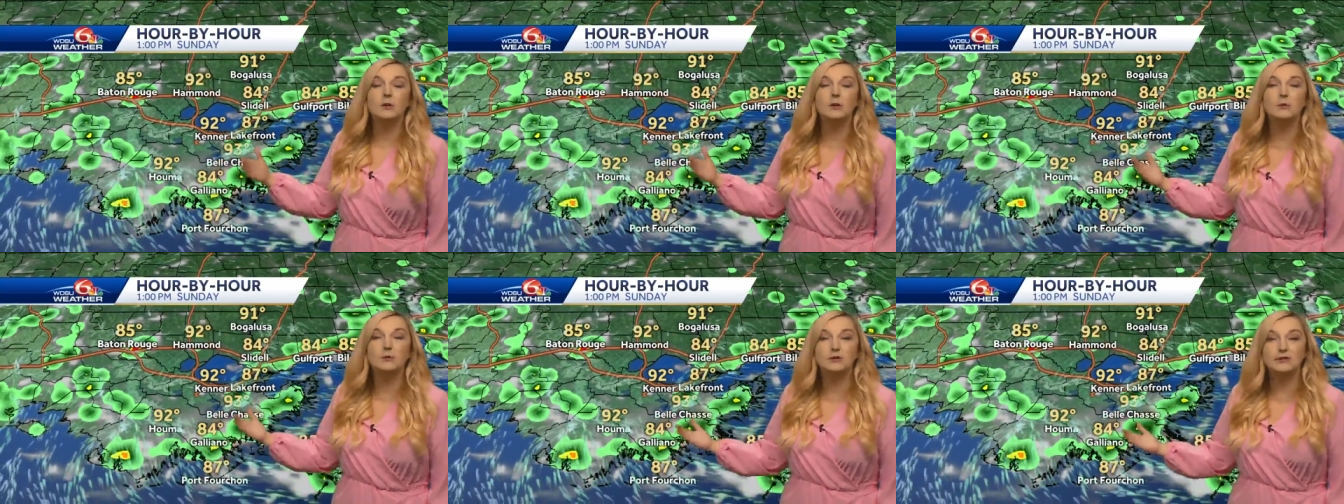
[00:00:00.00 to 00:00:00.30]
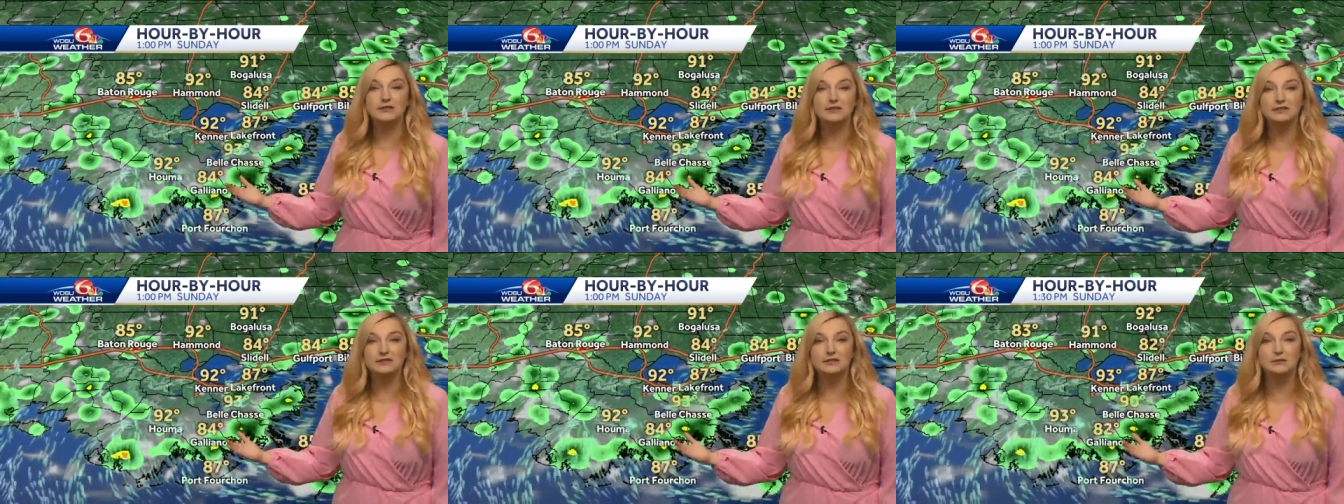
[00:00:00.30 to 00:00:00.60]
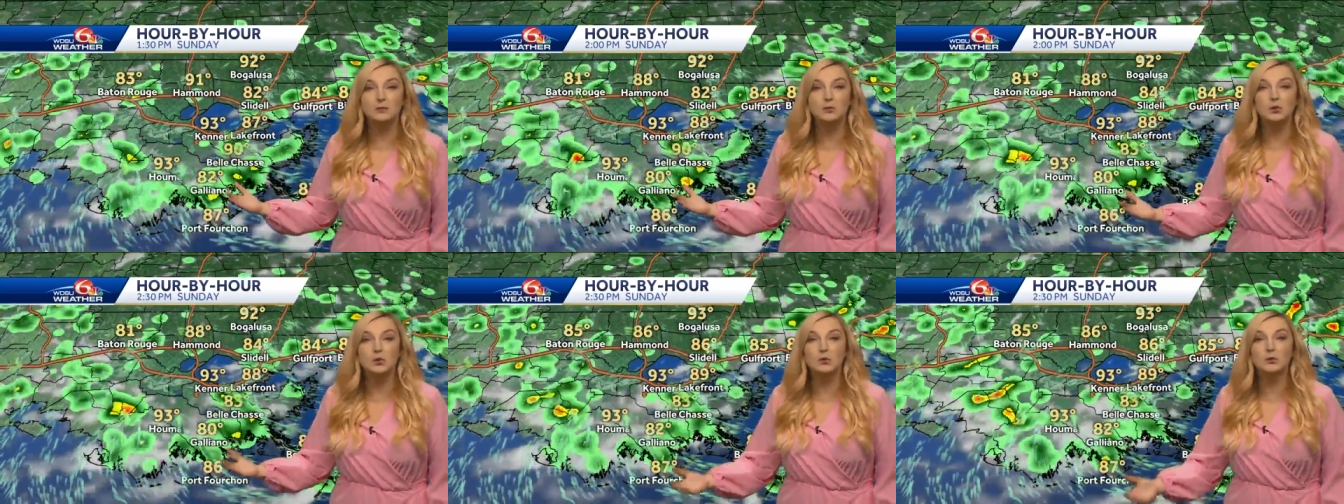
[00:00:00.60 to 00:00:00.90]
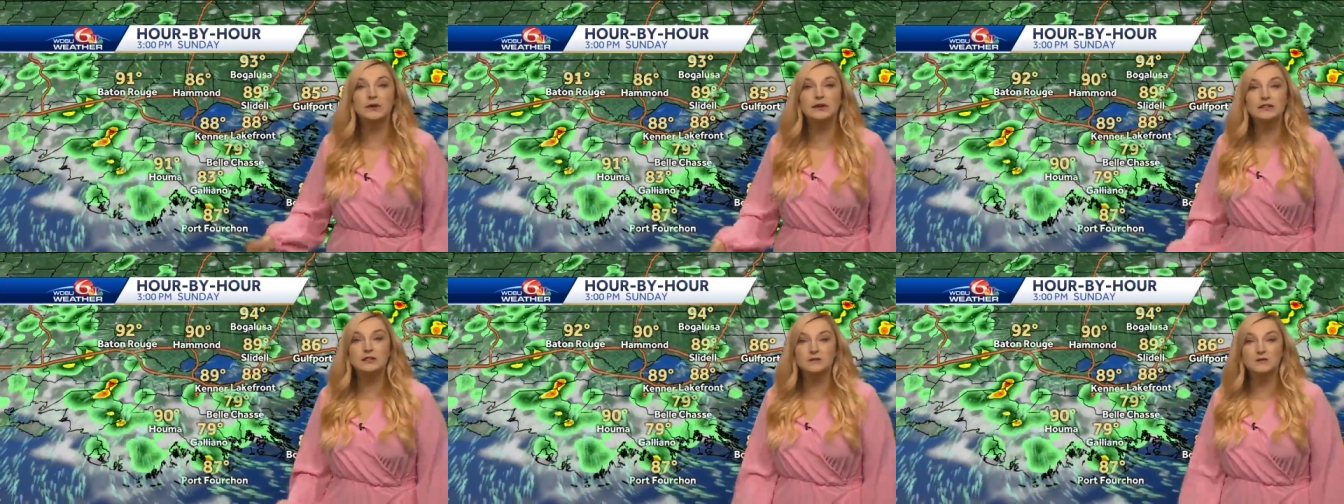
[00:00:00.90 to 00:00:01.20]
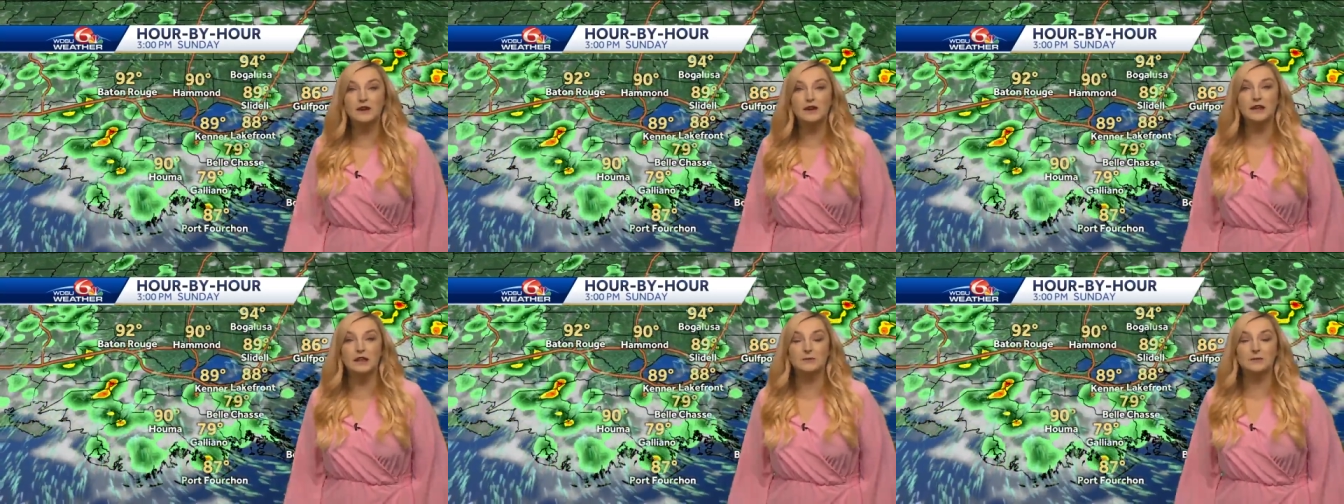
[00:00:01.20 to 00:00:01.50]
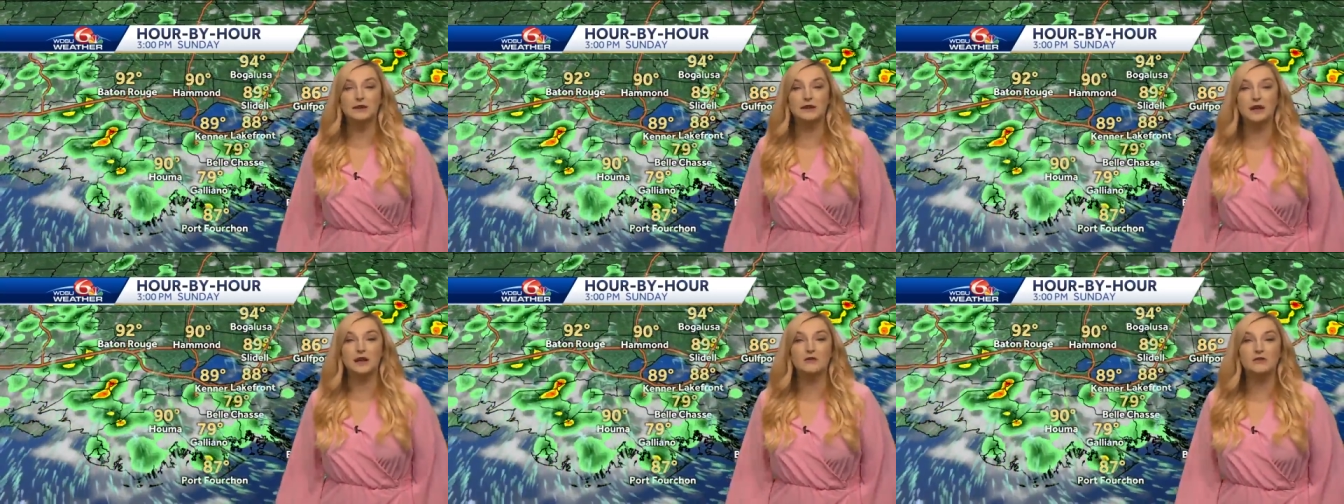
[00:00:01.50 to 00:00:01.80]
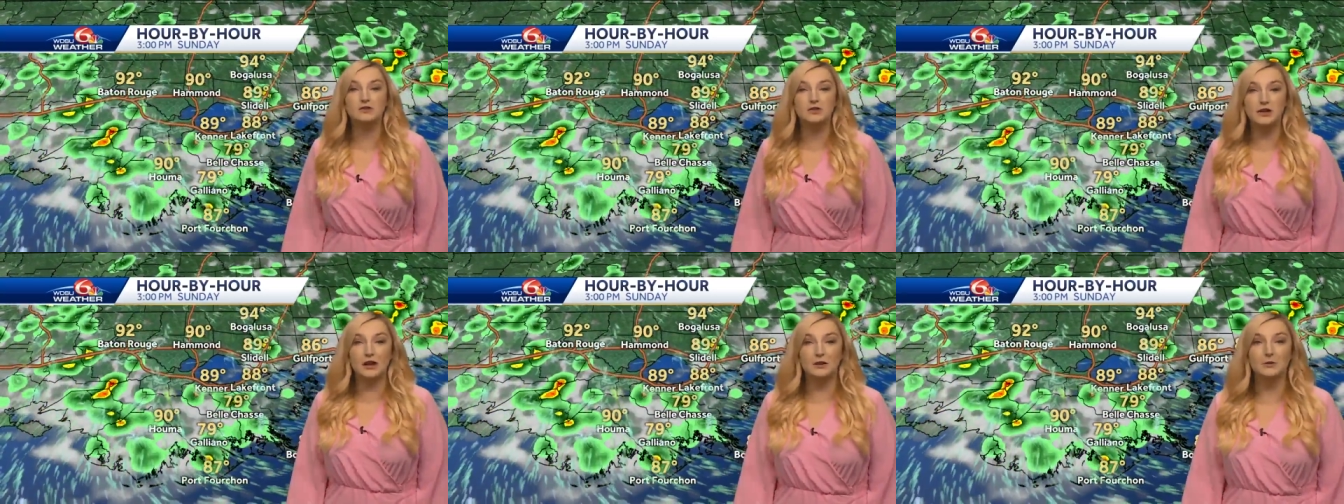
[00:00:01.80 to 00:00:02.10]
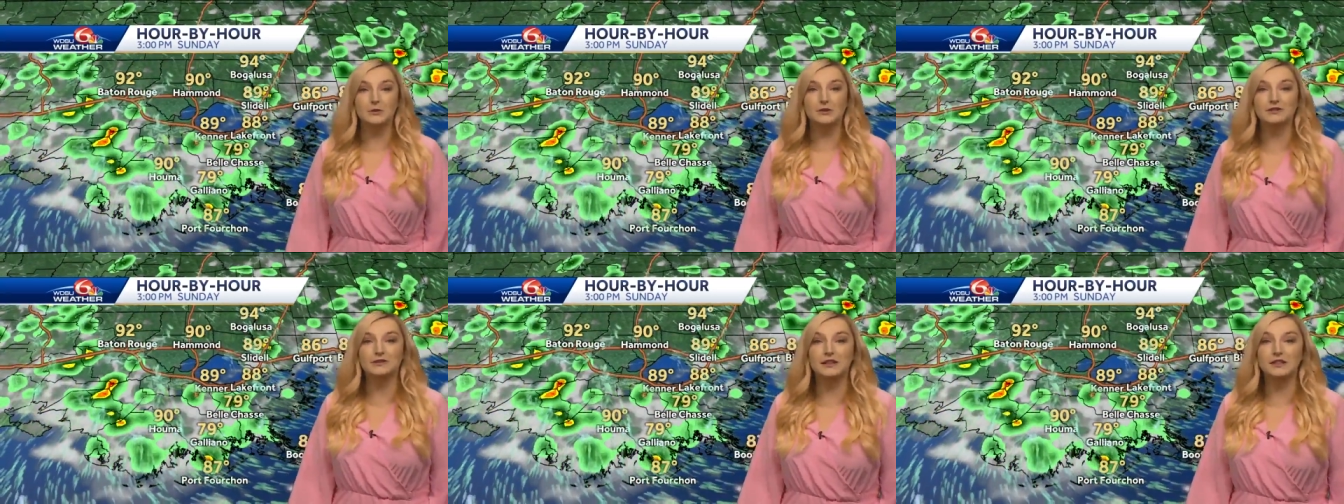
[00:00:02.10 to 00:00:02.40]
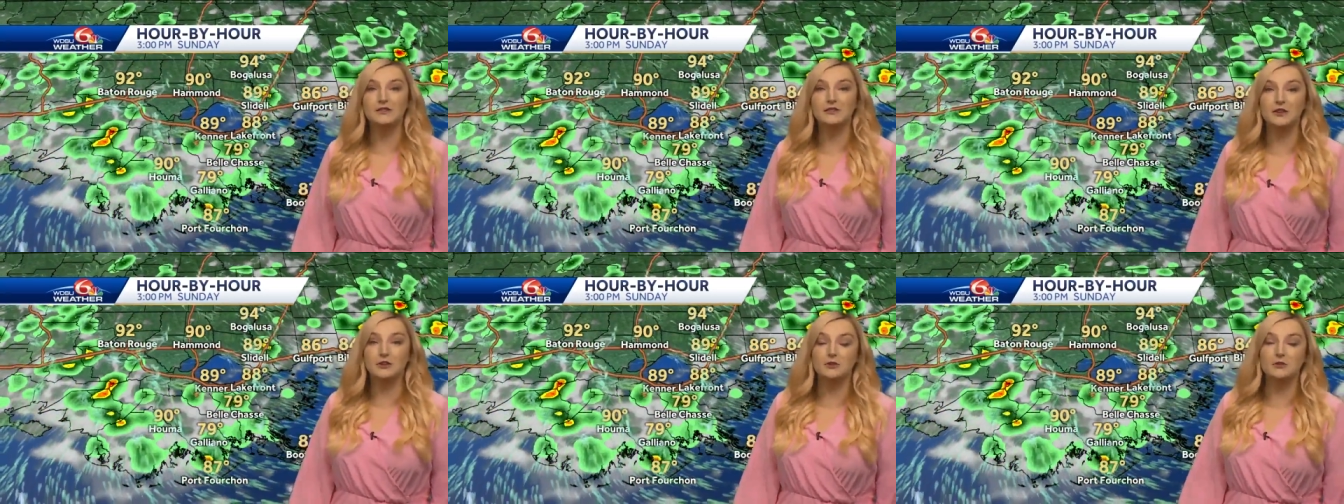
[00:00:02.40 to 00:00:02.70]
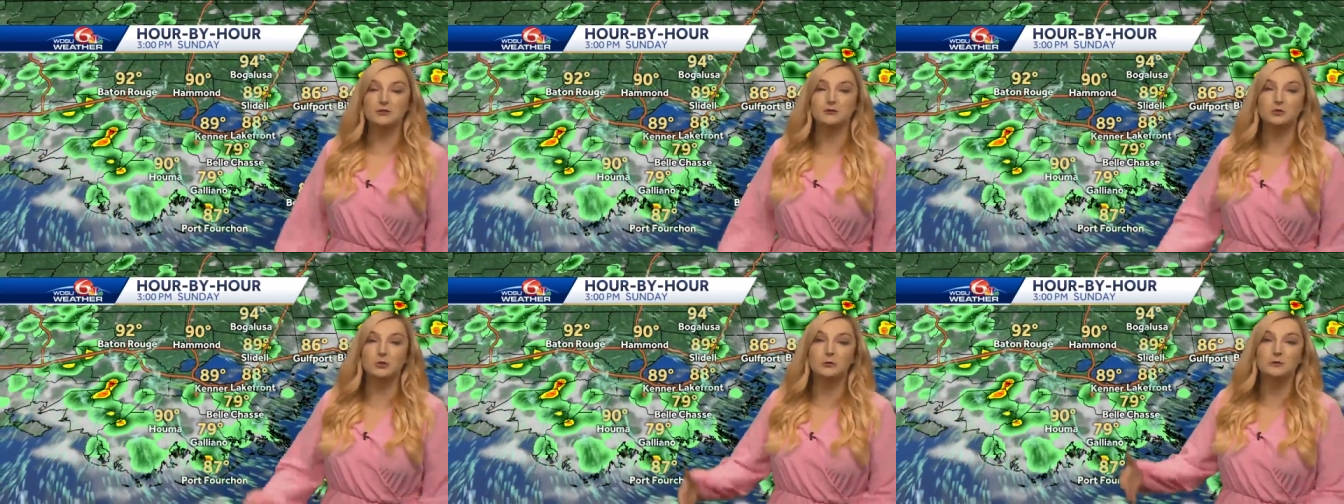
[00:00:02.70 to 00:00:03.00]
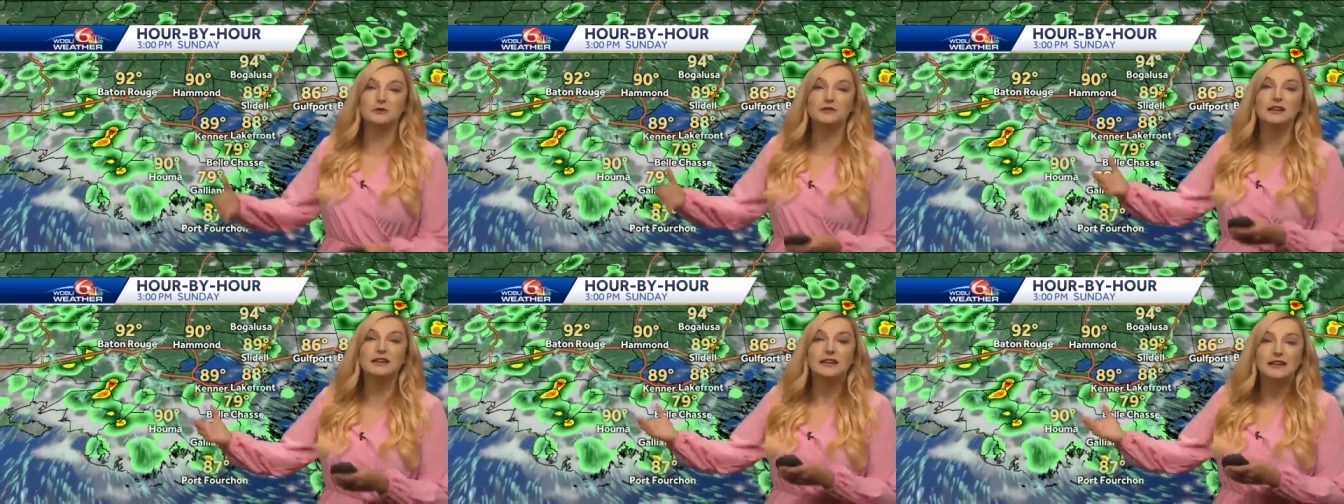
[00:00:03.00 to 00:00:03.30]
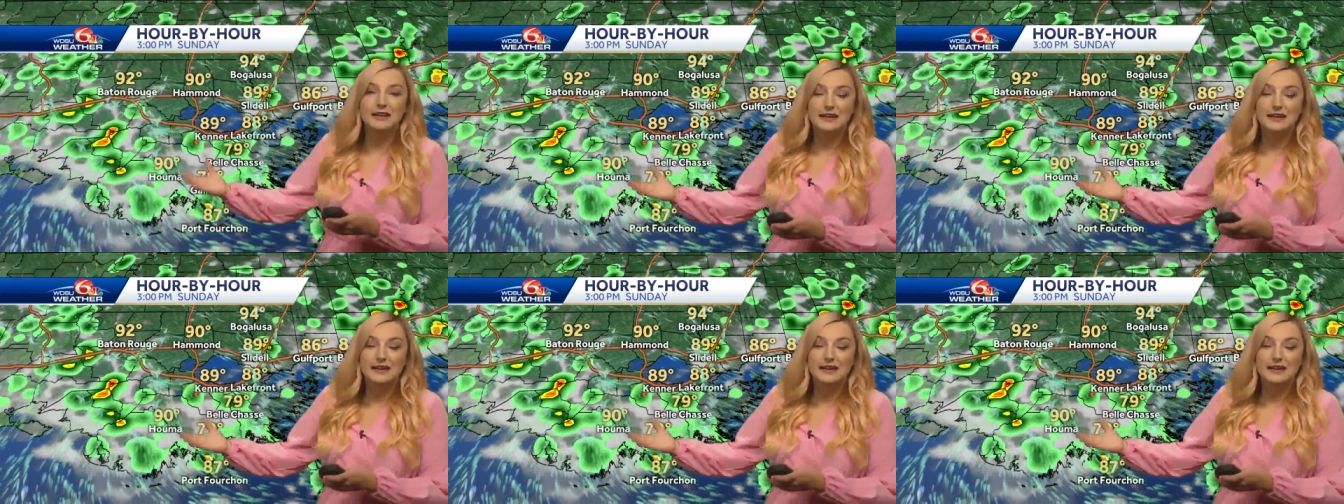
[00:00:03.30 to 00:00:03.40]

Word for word: We will see some more redevelopment of showers and thunderstorms